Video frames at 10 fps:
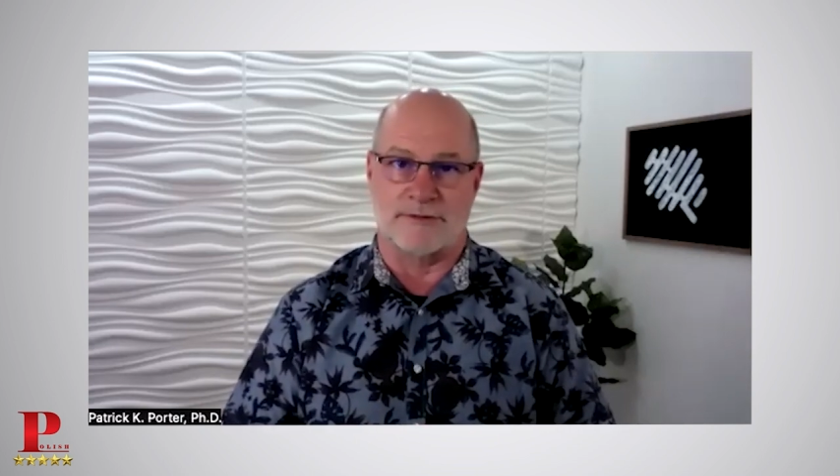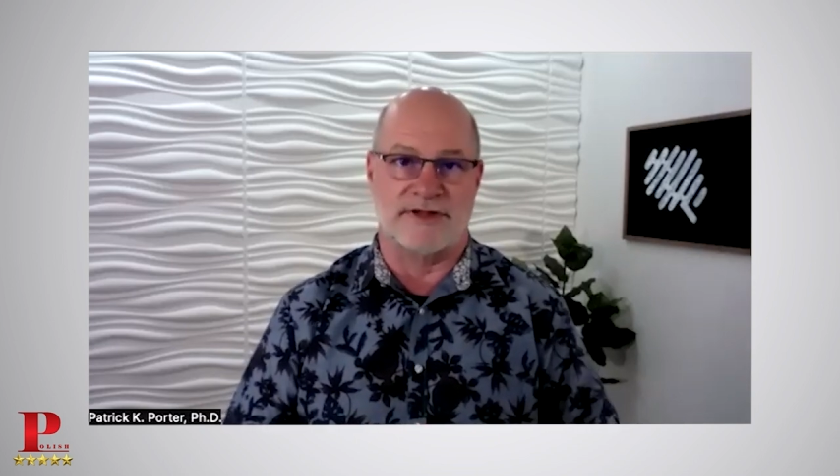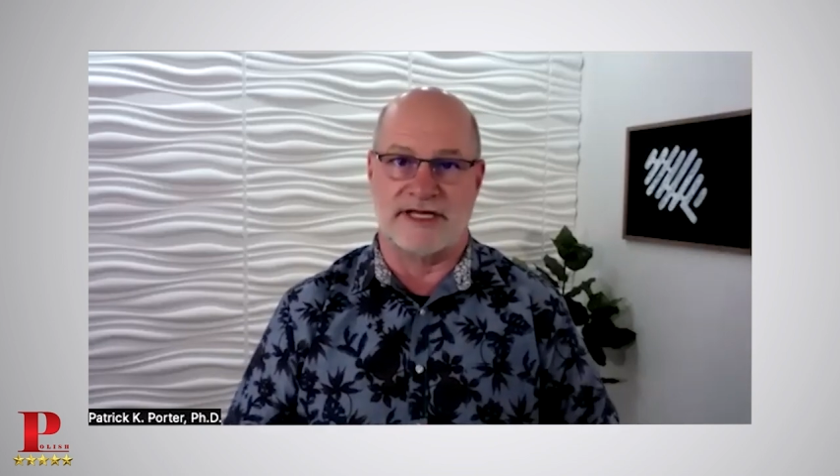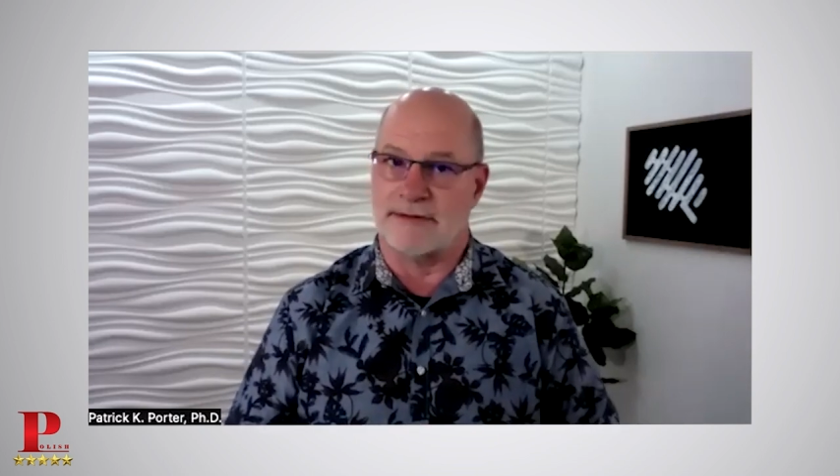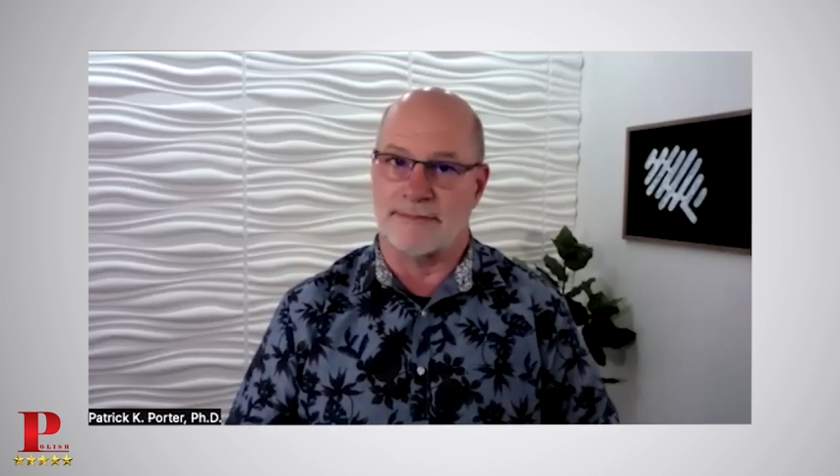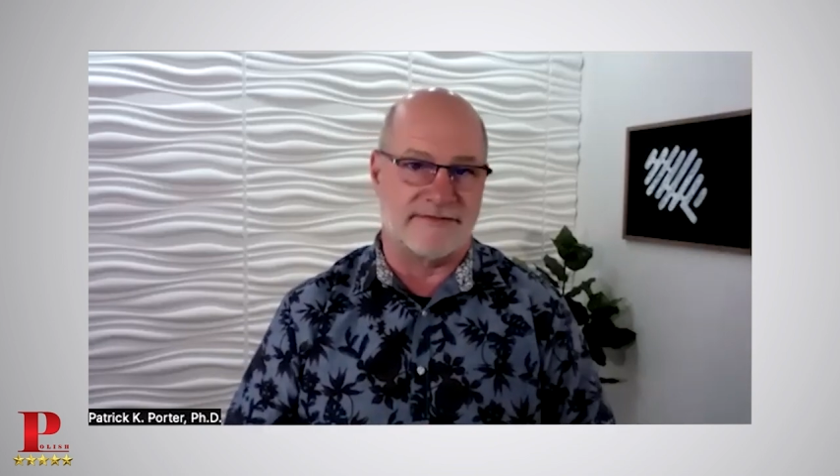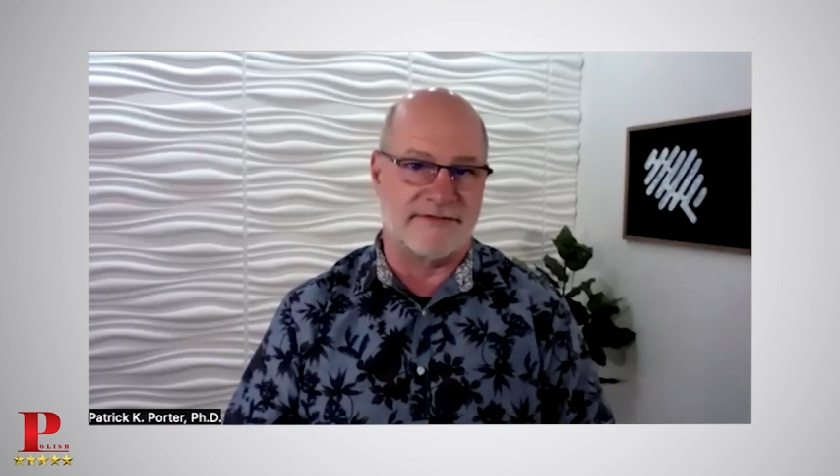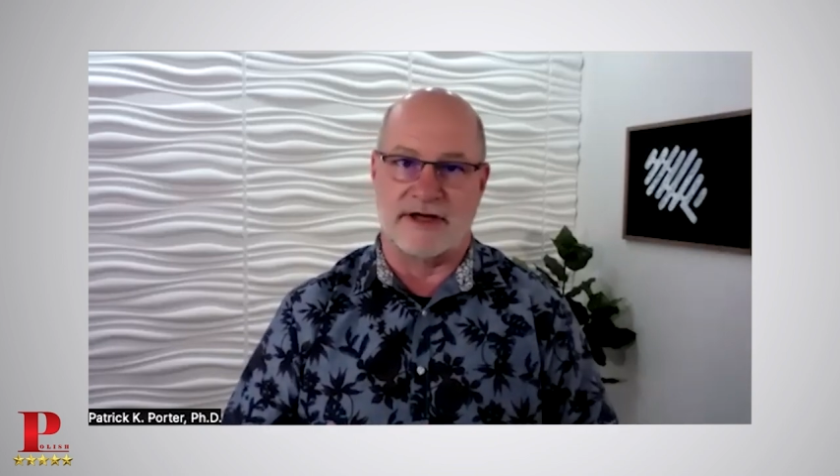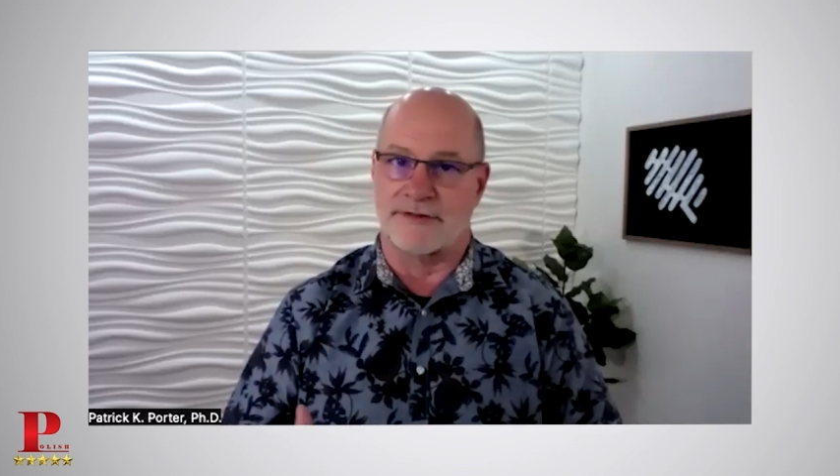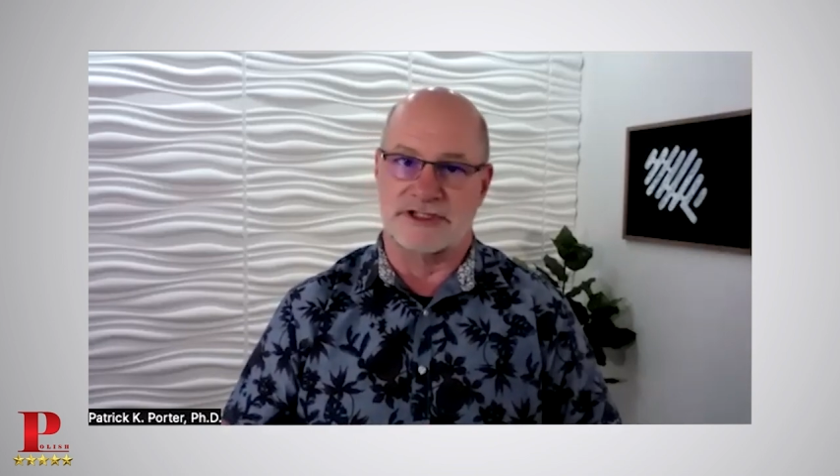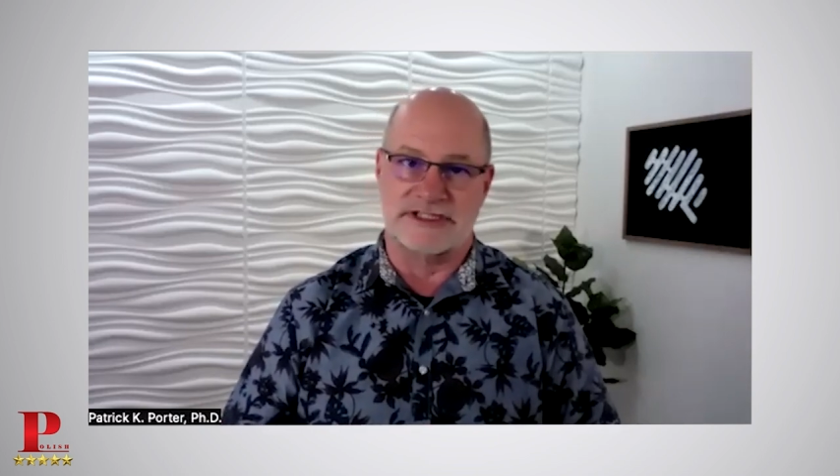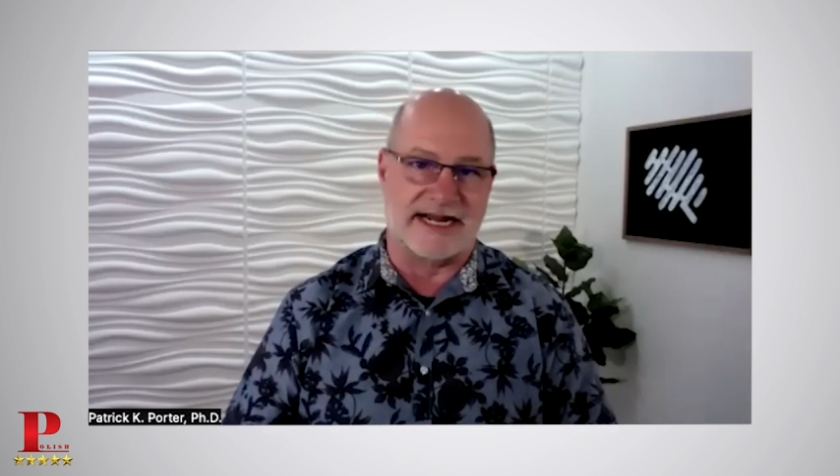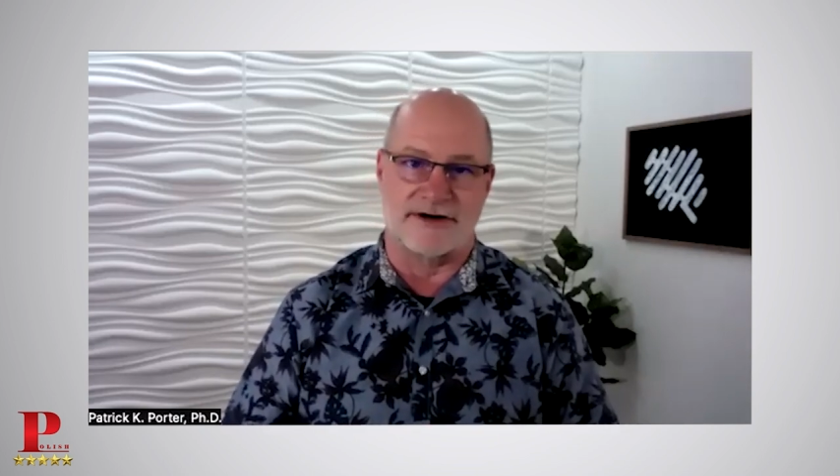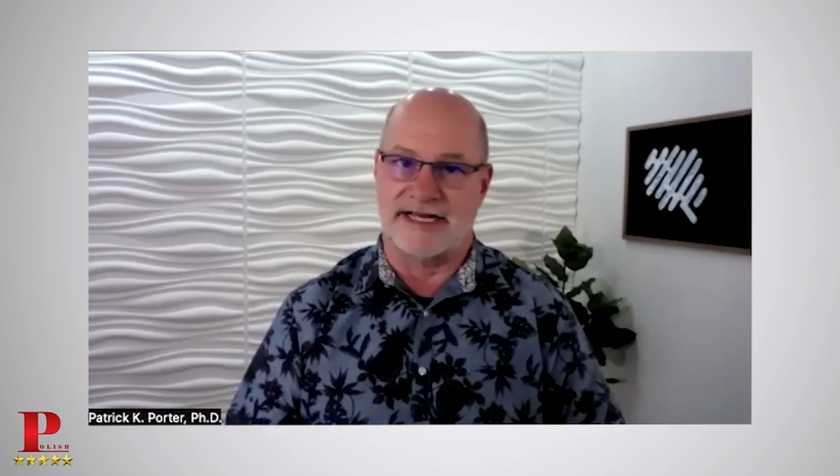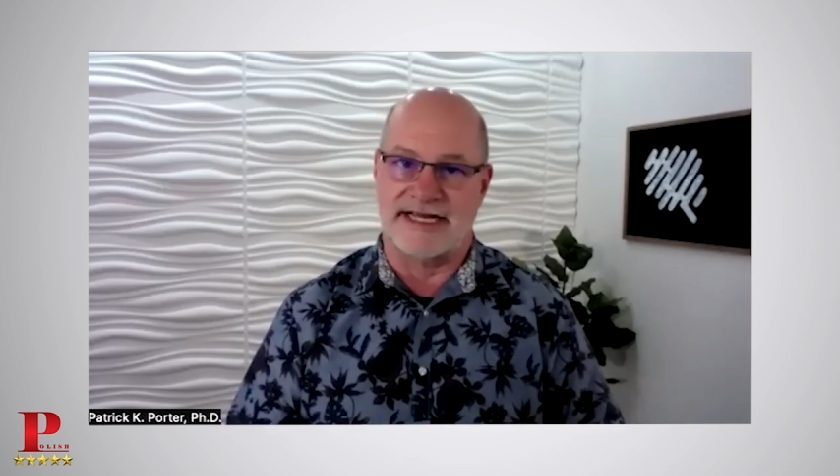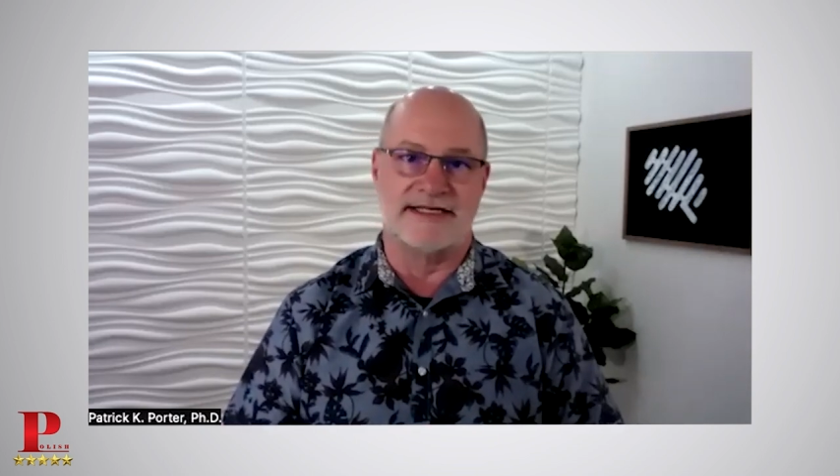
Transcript: with him every other Saturday